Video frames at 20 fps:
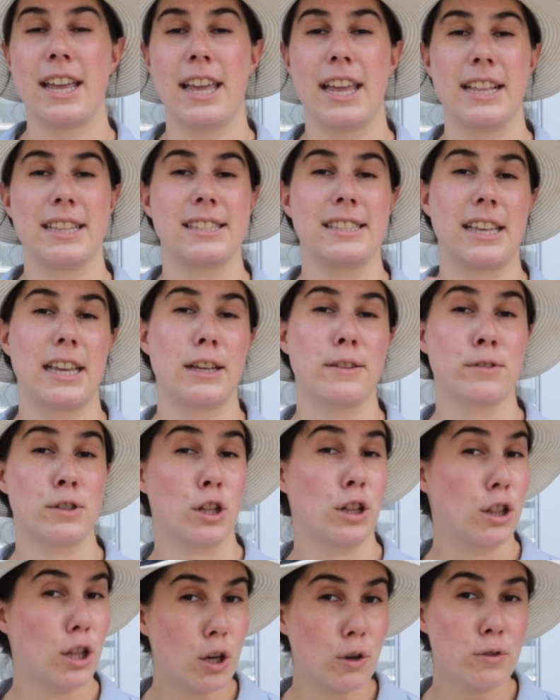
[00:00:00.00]
It saves
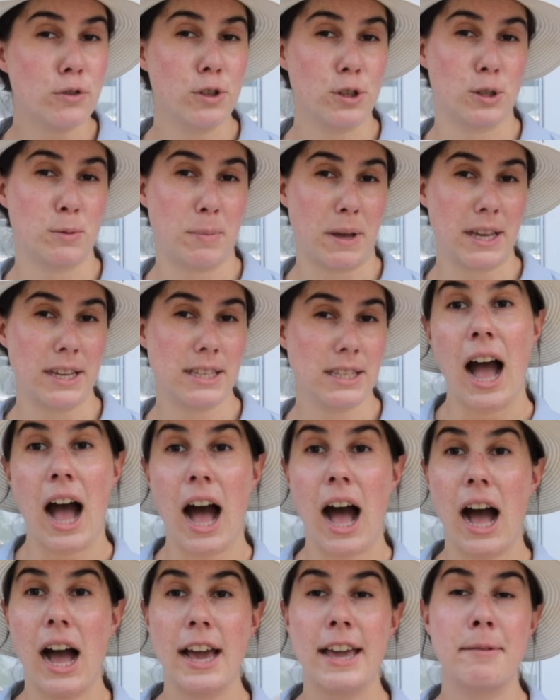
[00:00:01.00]
loads of space.
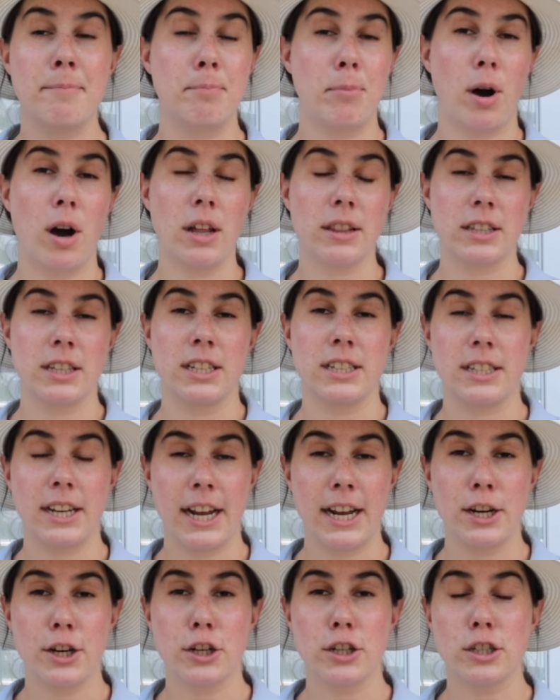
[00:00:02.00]
I bought
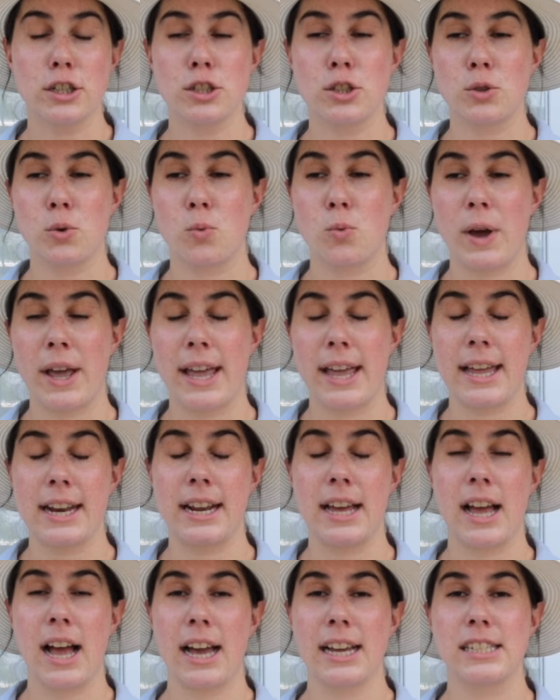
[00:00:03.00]
containers when
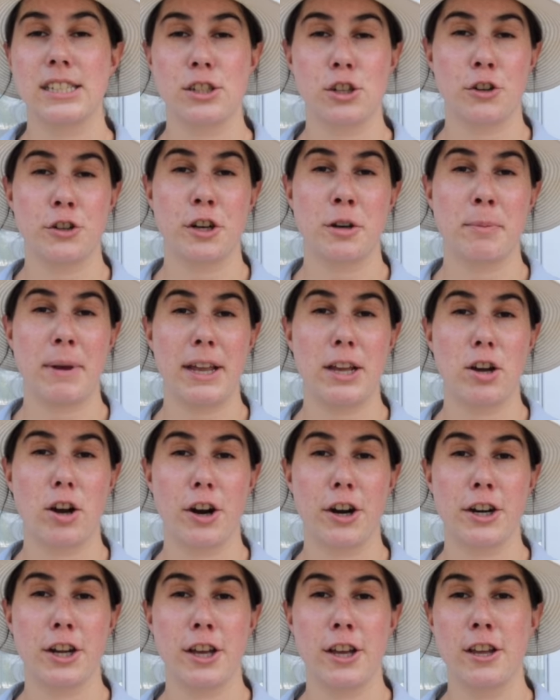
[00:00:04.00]
I started my
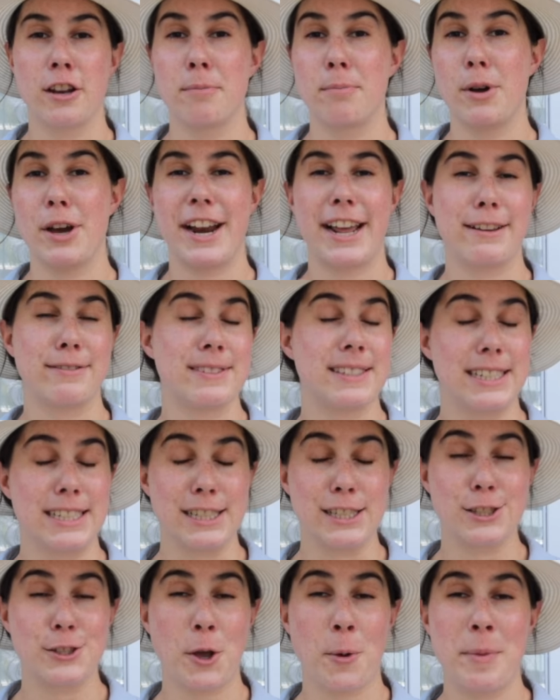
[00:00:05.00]
garden, but I've
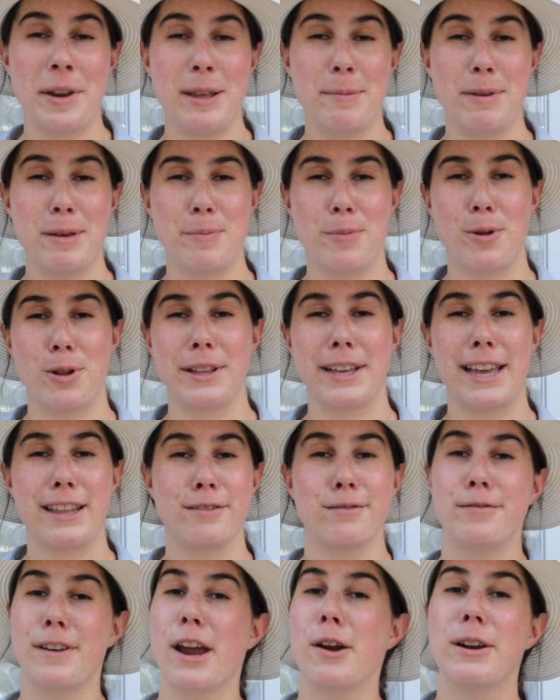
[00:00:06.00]
seen so many people
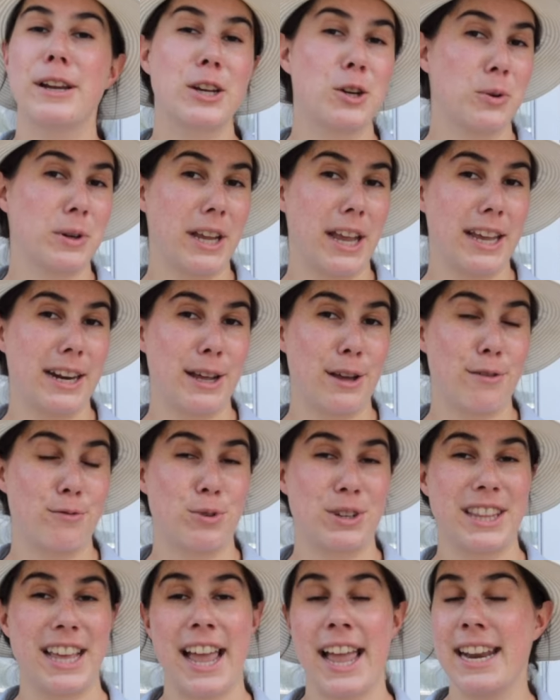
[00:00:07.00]
get very creative
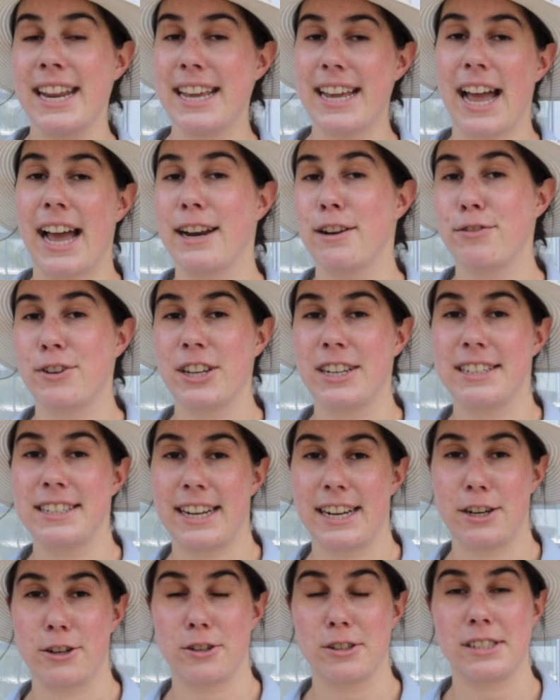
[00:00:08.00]
with any kind of
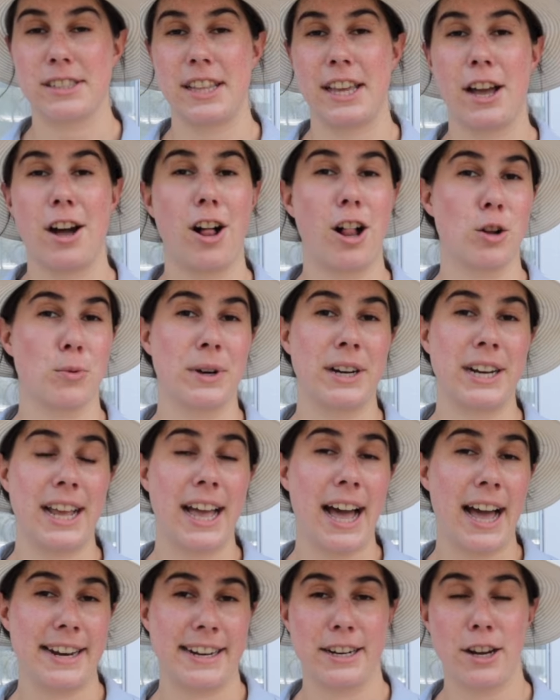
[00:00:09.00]
containers they already
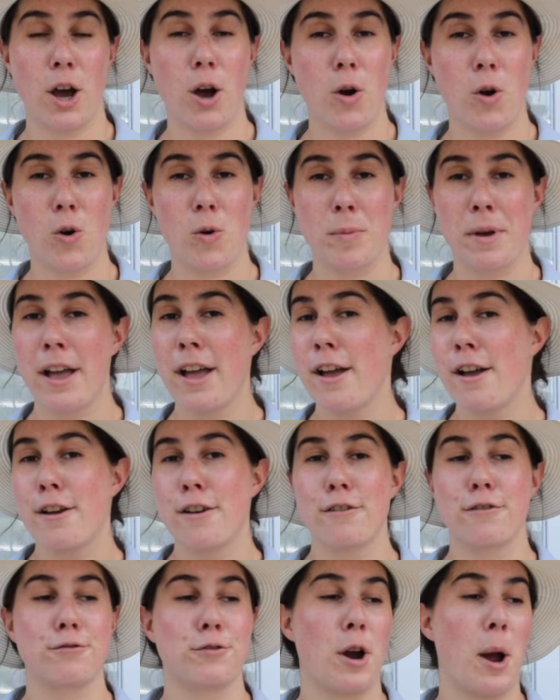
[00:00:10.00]
had at home,
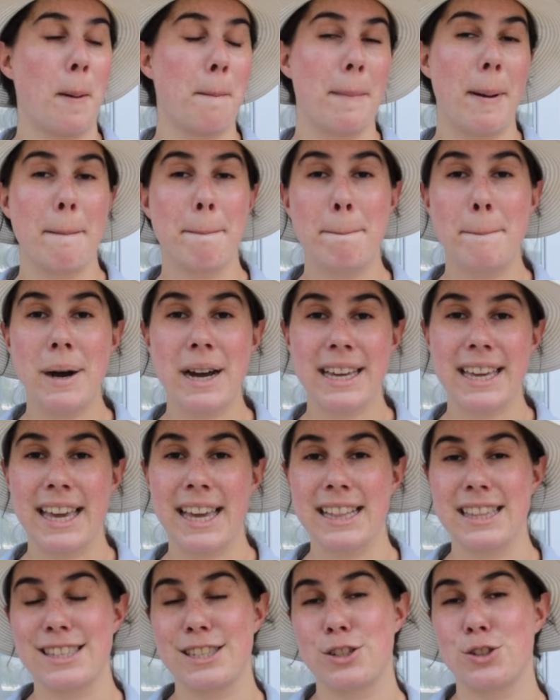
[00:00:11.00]
from
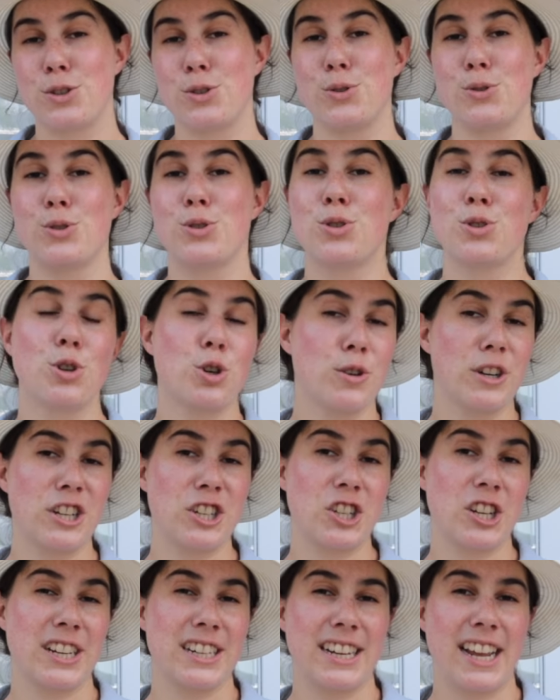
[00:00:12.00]
buckets to
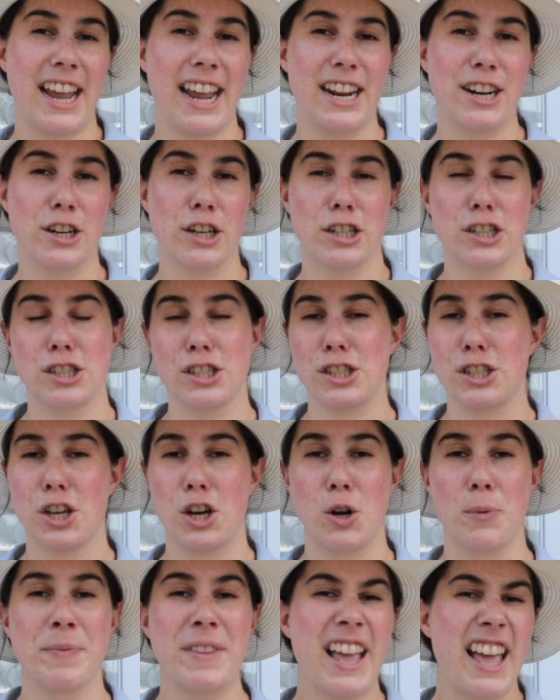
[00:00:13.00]
storage containers.
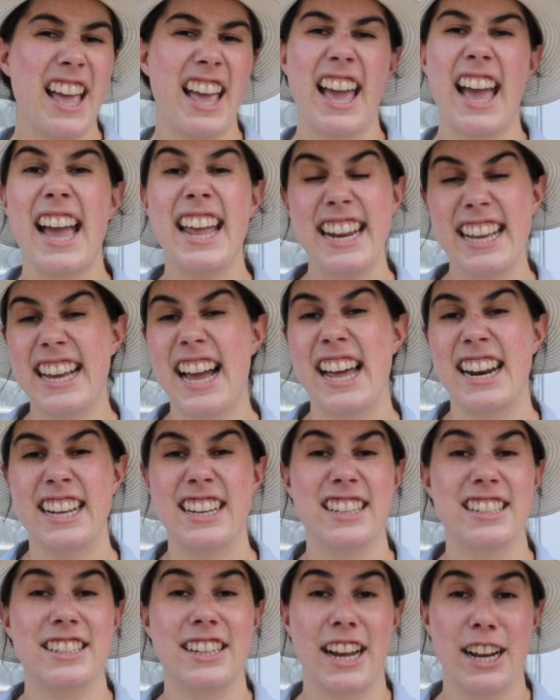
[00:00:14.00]
So any kind of
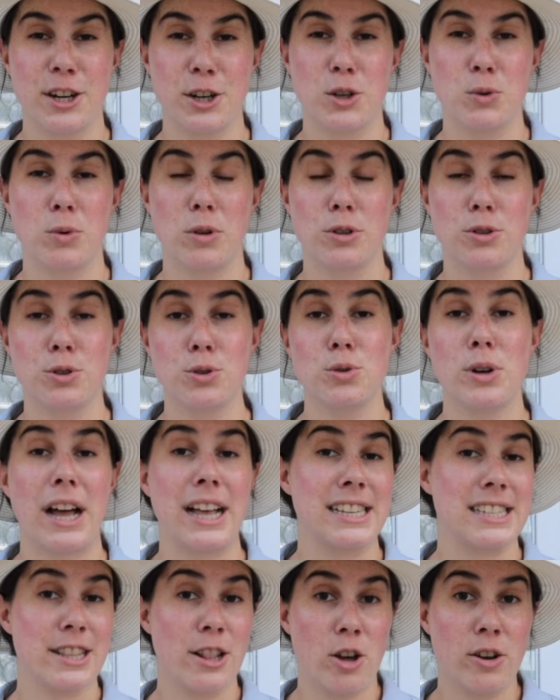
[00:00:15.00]
container will do
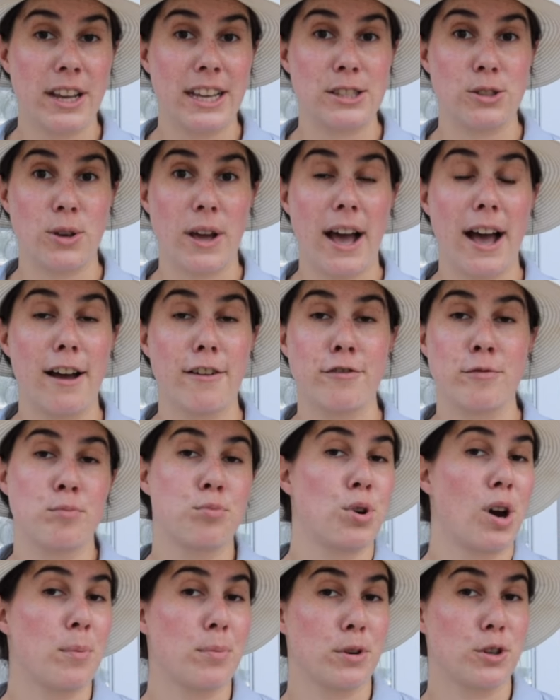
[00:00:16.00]
as long as you have
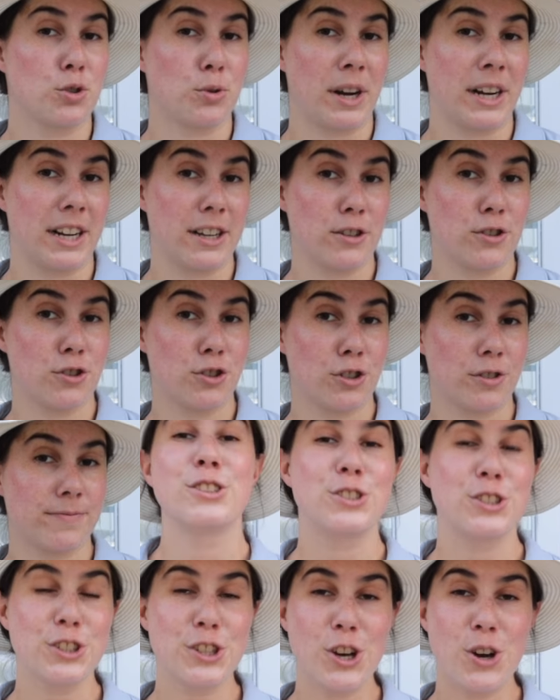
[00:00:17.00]
proper drainage.
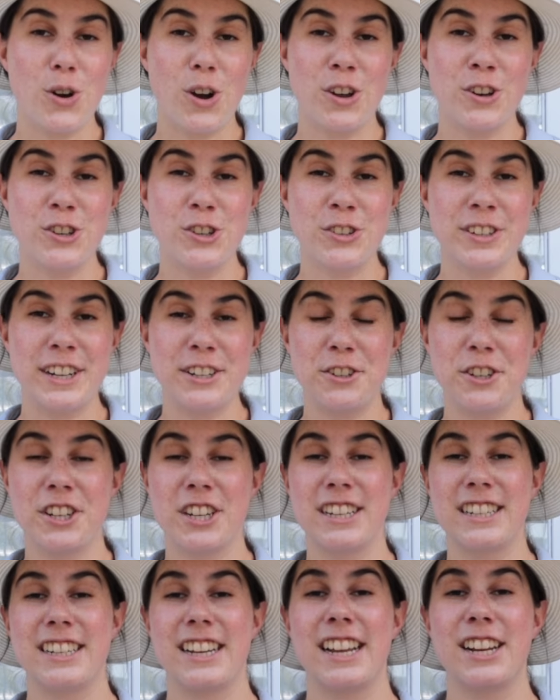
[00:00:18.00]
To go underneath your
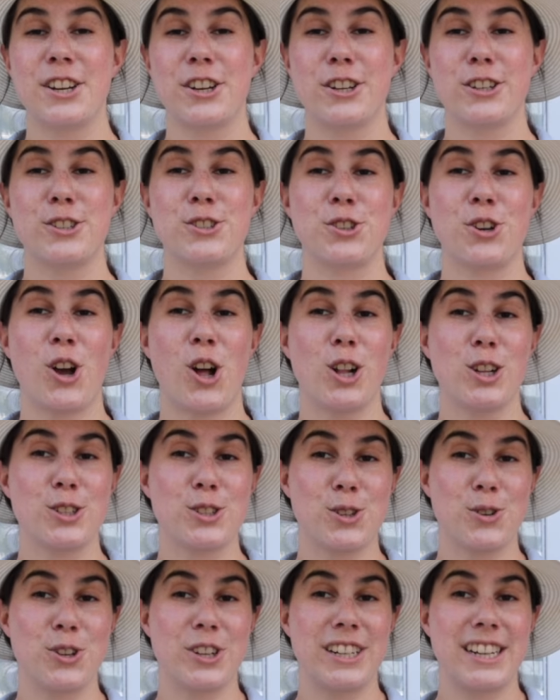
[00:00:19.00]
containers, you're
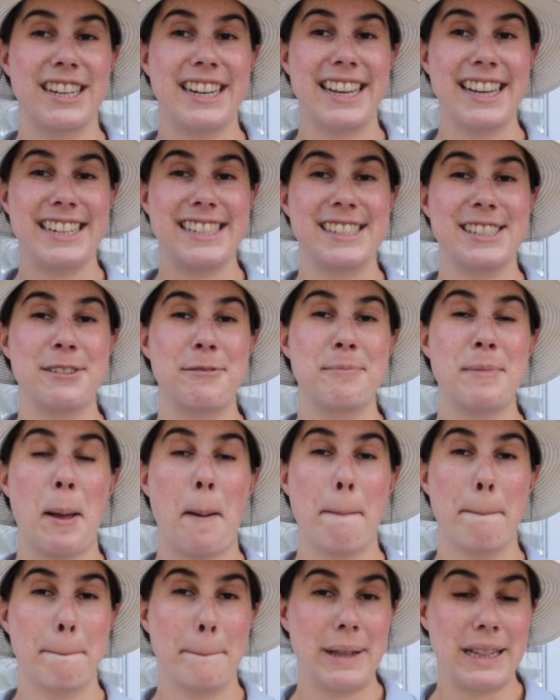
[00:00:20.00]
also going to need some
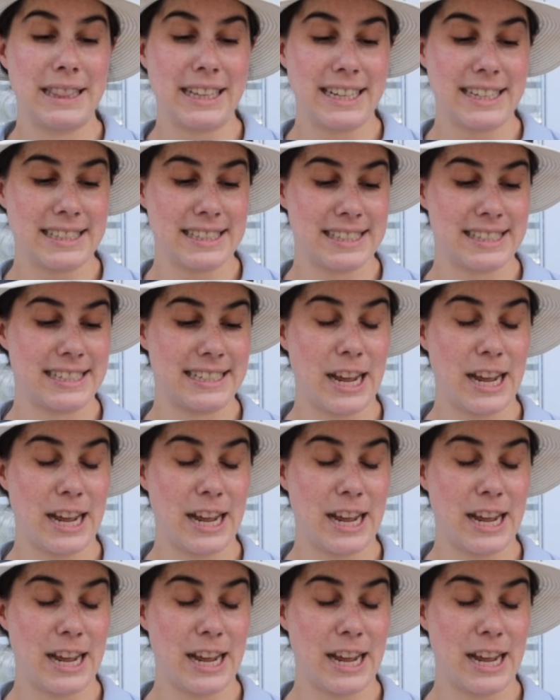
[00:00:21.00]
plates.